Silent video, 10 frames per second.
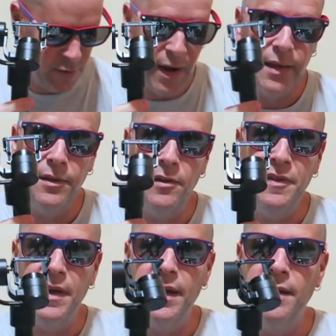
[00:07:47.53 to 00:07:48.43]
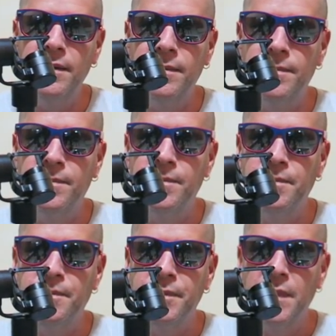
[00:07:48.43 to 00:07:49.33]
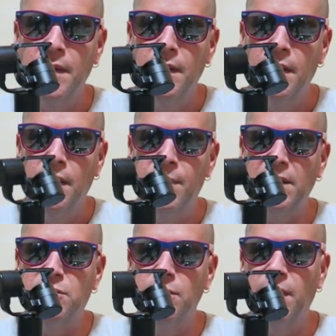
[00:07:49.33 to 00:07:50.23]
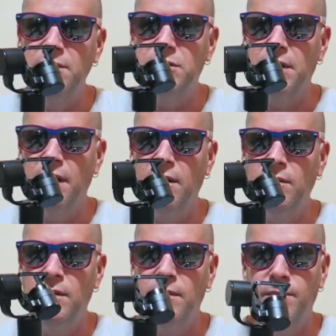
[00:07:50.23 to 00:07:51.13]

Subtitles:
Great little thing. About 2 months ago,